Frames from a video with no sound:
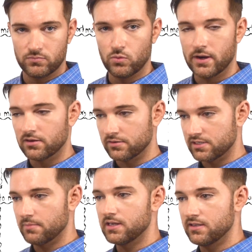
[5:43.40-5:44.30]
where
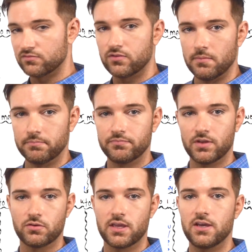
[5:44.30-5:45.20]
somebody is from,
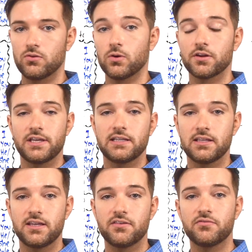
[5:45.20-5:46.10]
okay, where they
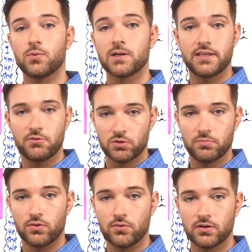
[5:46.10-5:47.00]
live, where they were
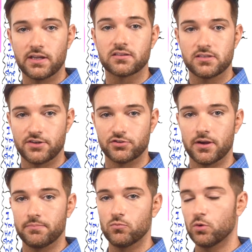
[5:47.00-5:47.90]
born,
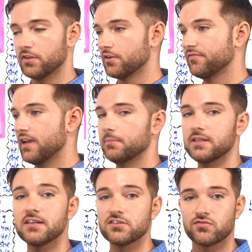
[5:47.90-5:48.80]
etc., where their
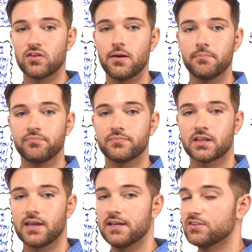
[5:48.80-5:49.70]
family is from.
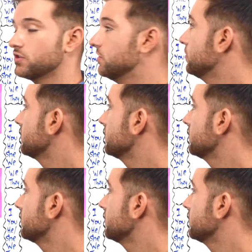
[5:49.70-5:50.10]
Okay, so you